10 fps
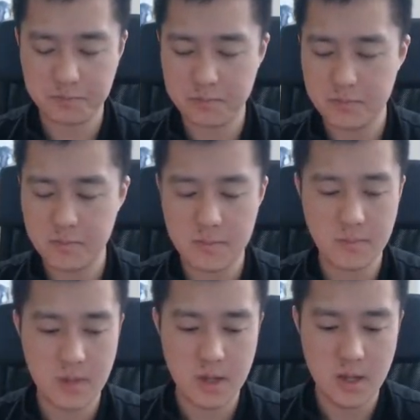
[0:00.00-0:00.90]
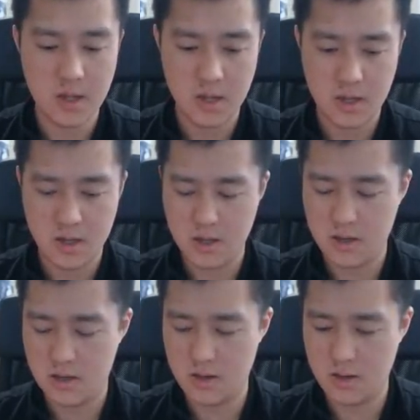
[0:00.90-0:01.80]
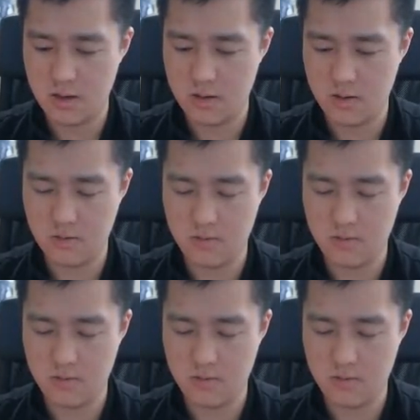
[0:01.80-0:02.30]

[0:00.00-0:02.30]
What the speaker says: [no speech]